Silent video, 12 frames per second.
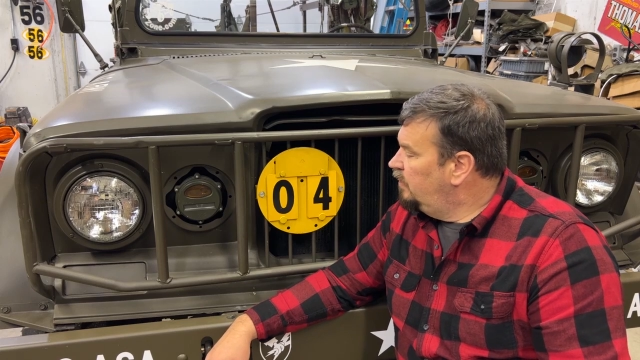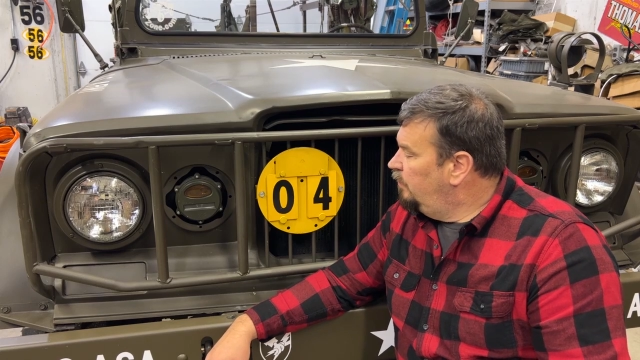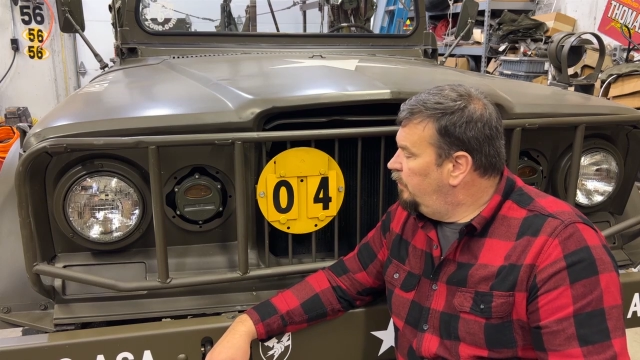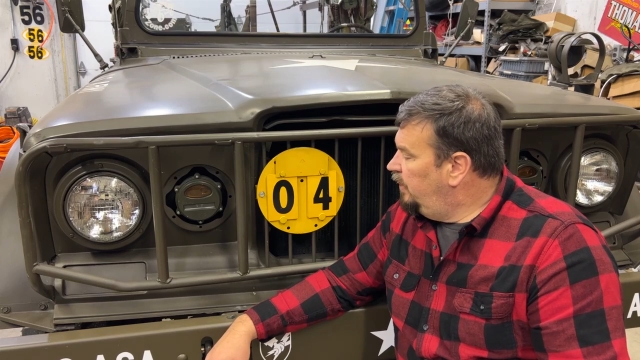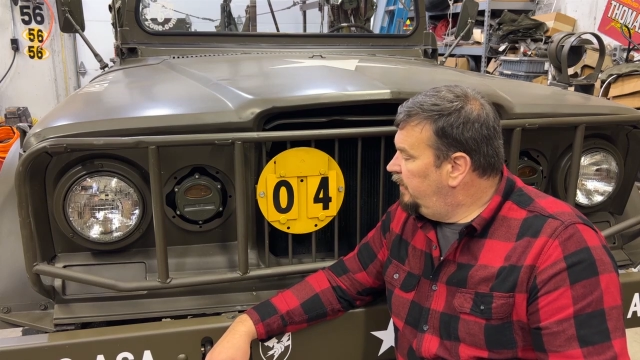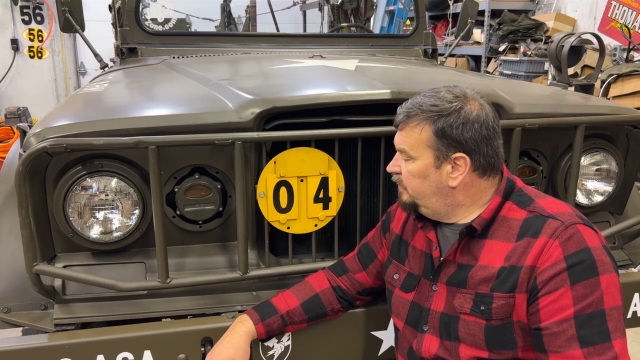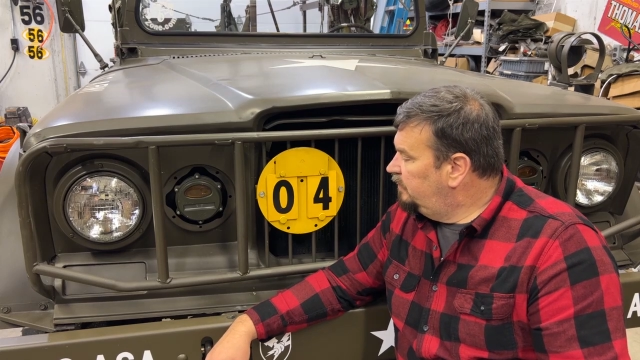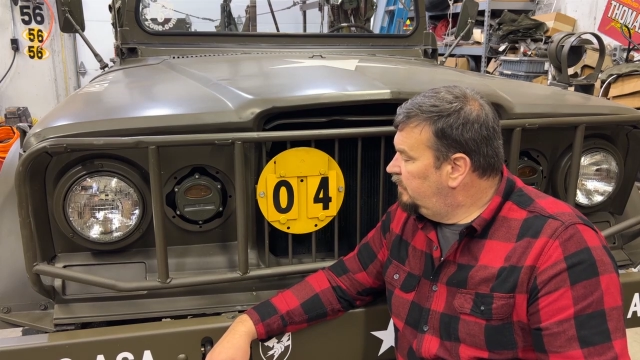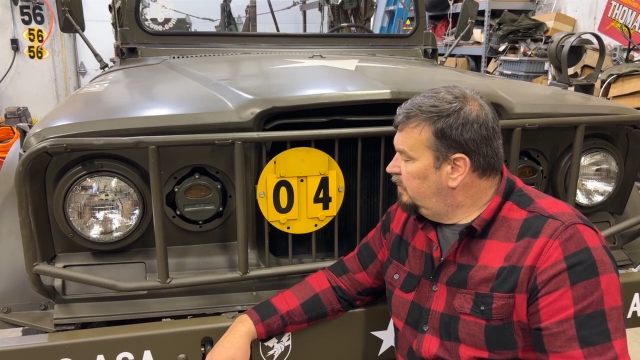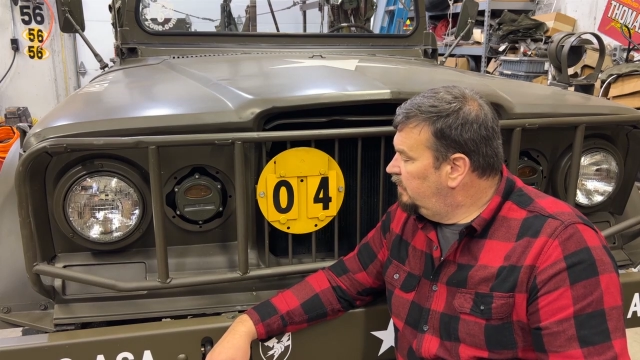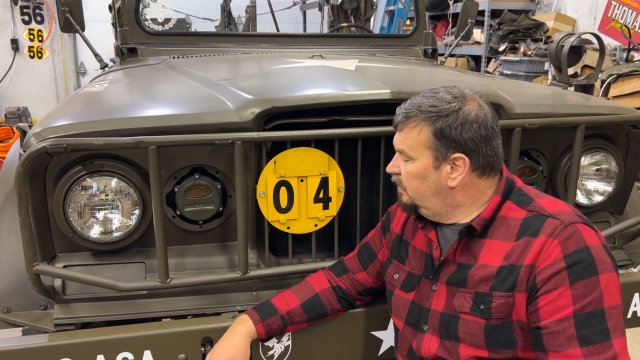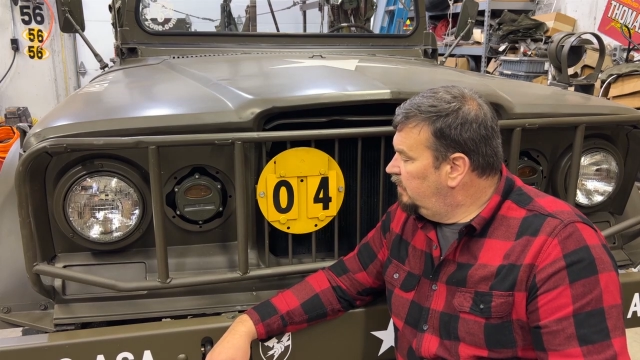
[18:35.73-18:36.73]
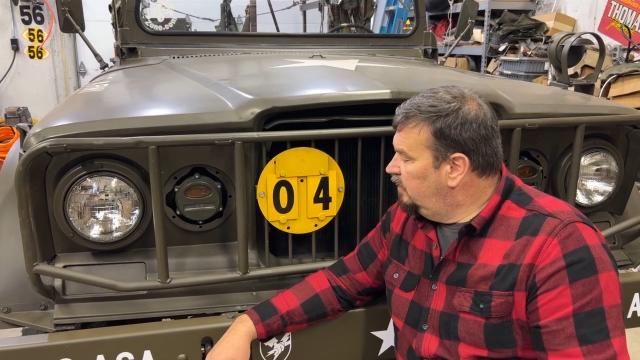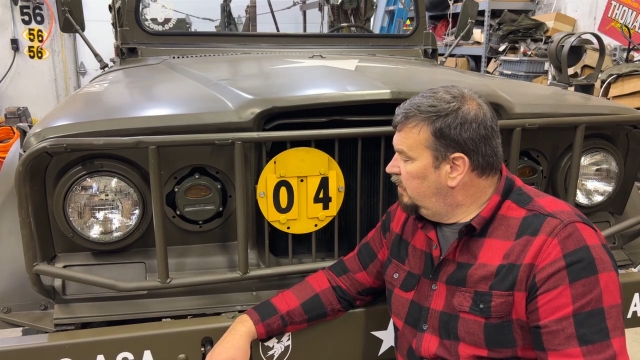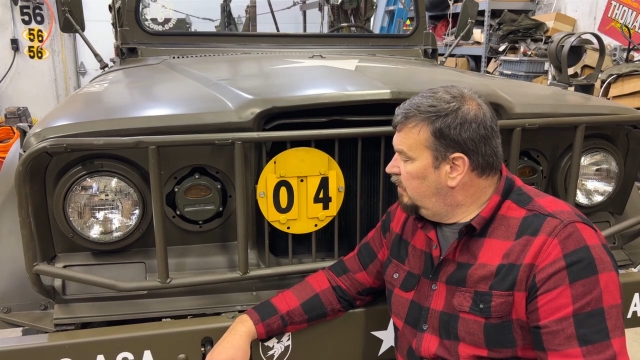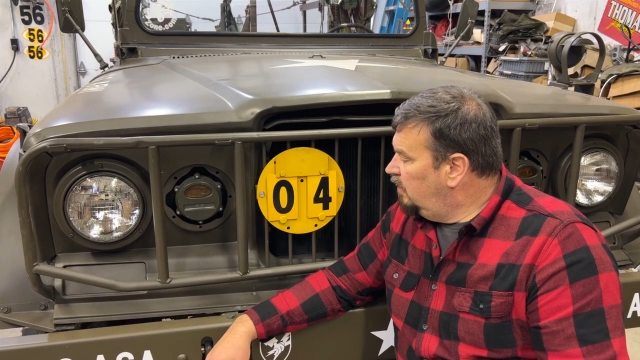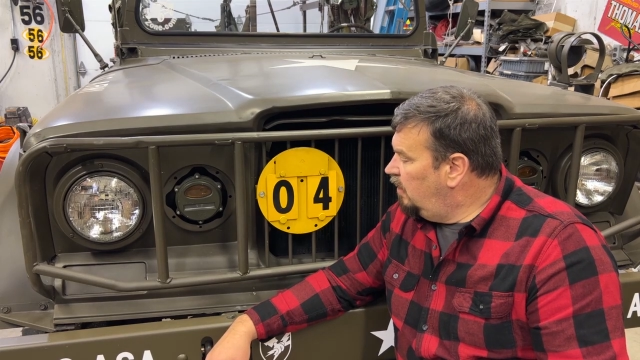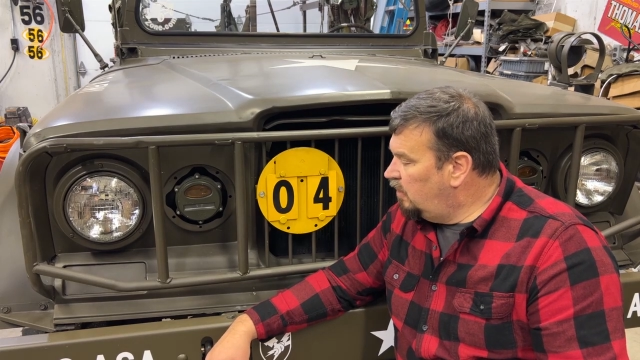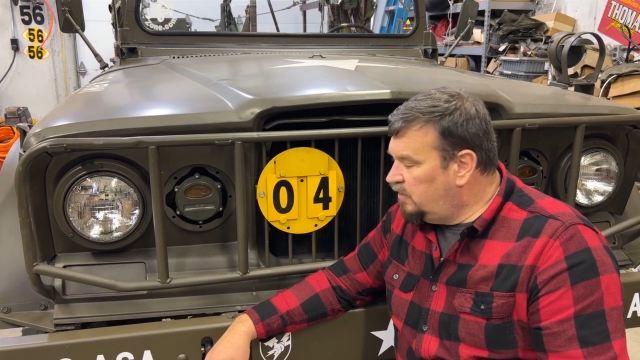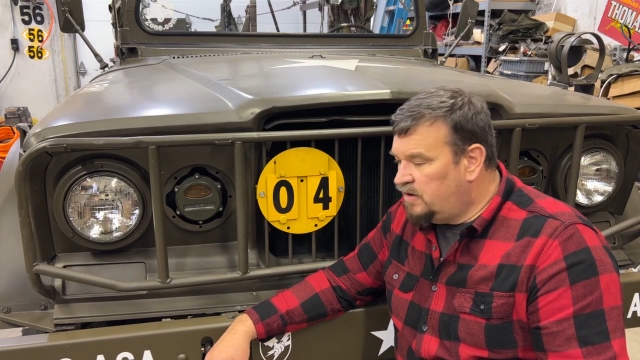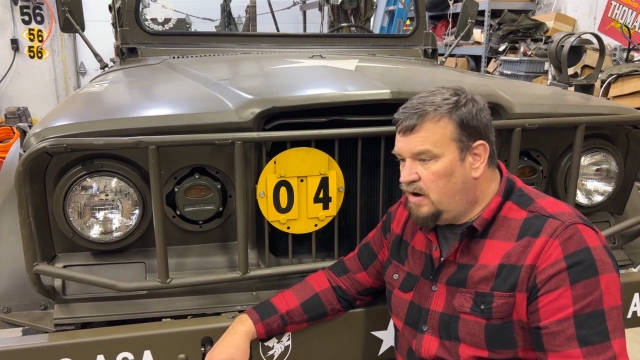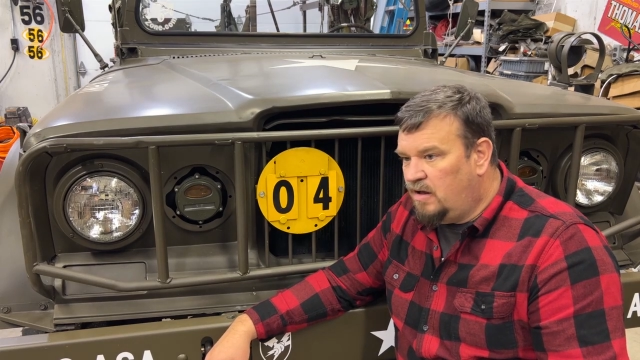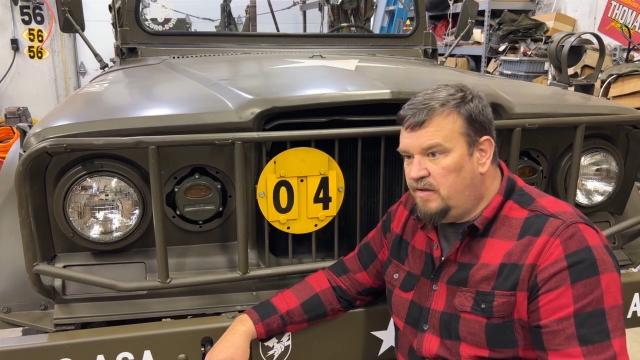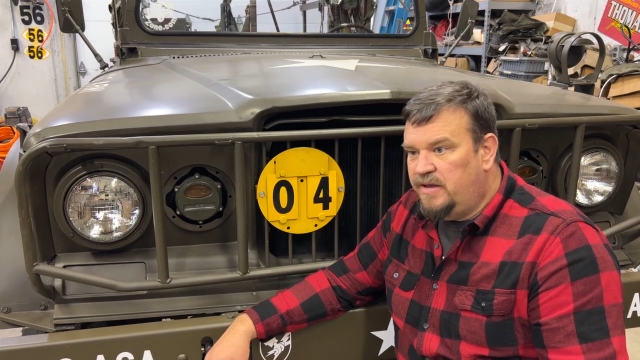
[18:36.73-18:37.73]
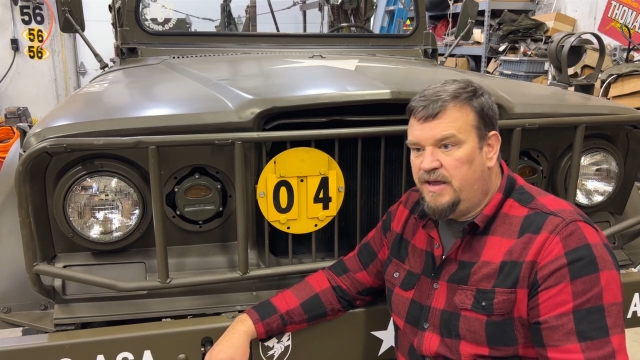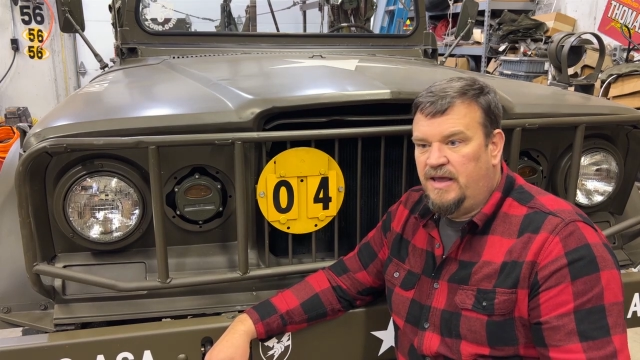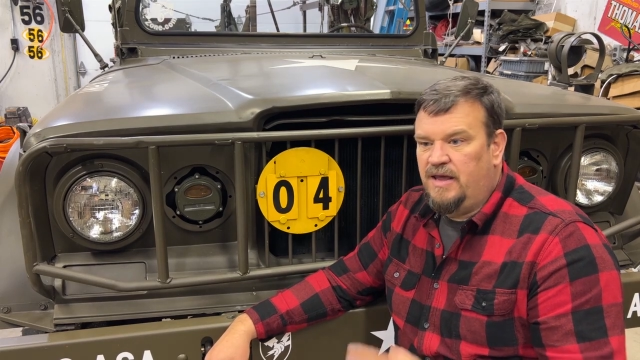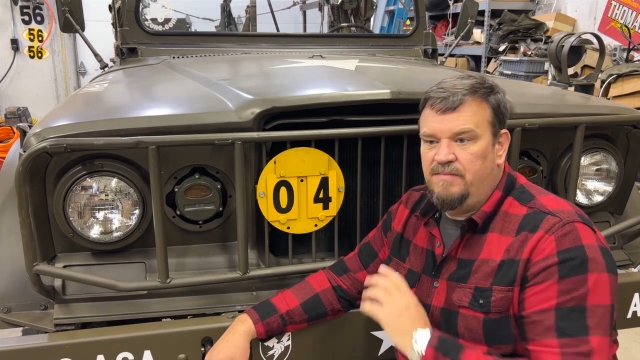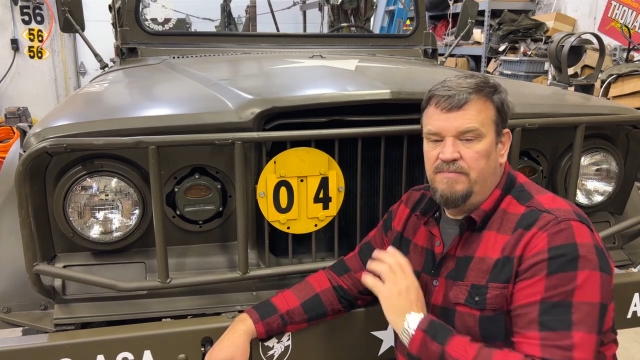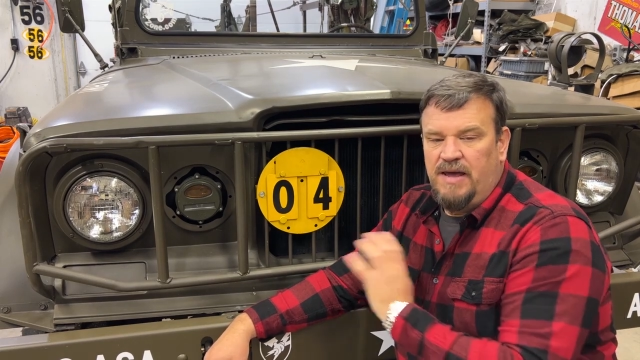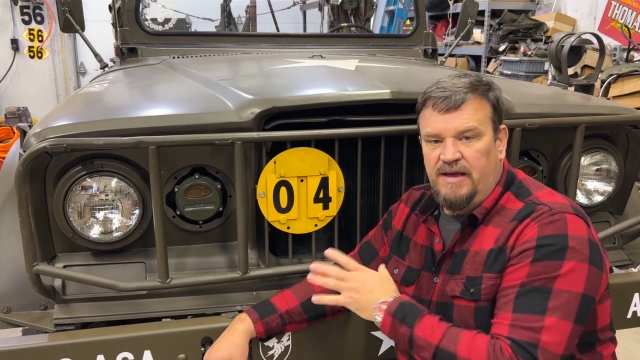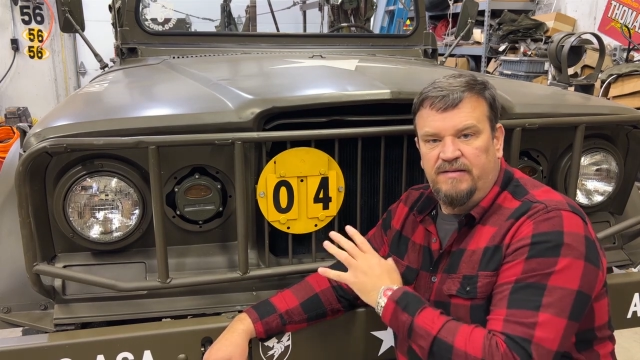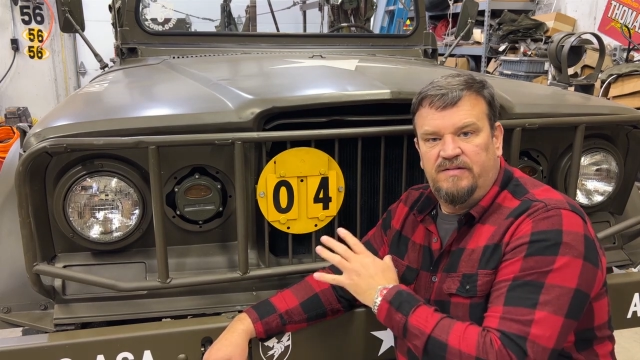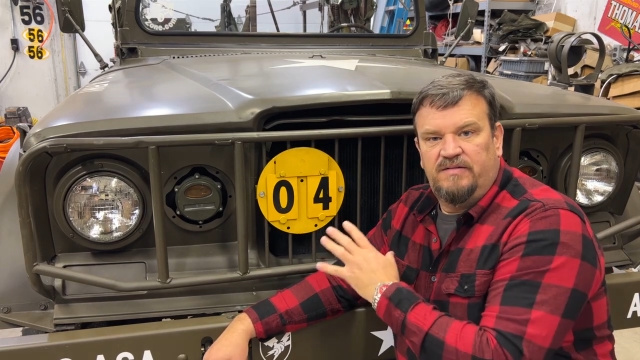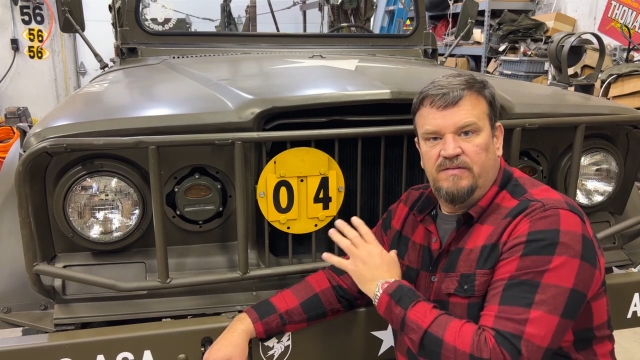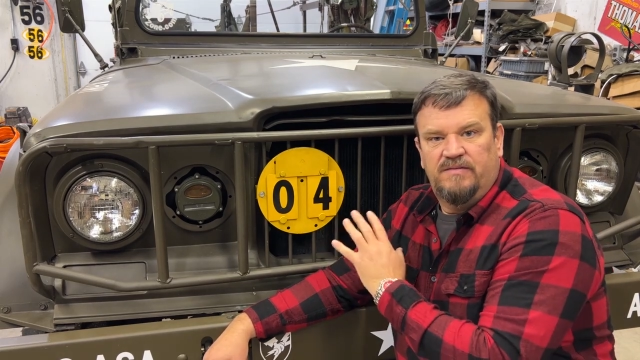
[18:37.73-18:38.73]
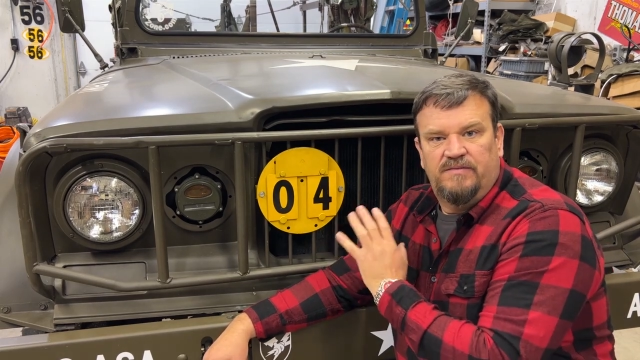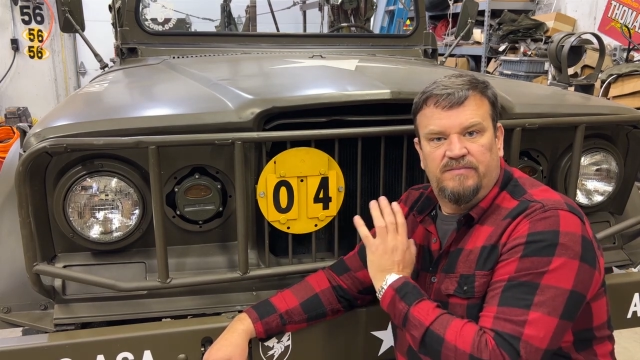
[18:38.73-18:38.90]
But all in all, it makes